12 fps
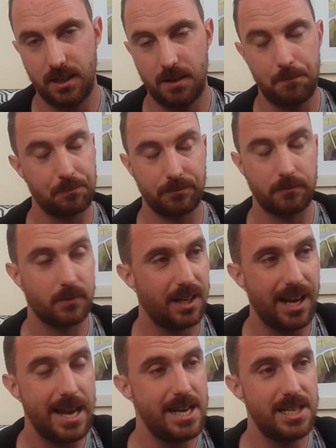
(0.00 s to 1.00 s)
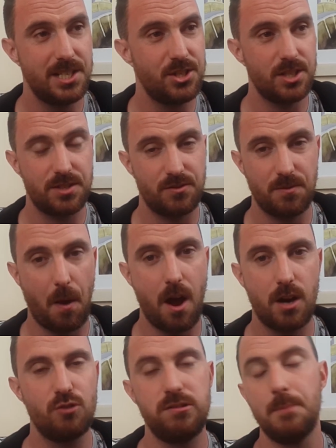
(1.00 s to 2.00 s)
And it's just
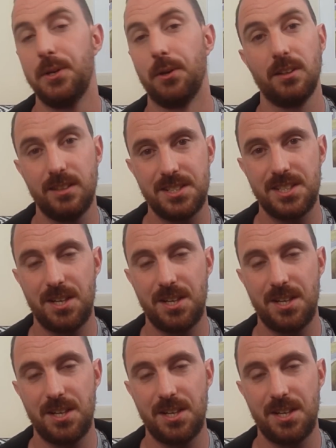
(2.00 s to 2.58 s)
criminal.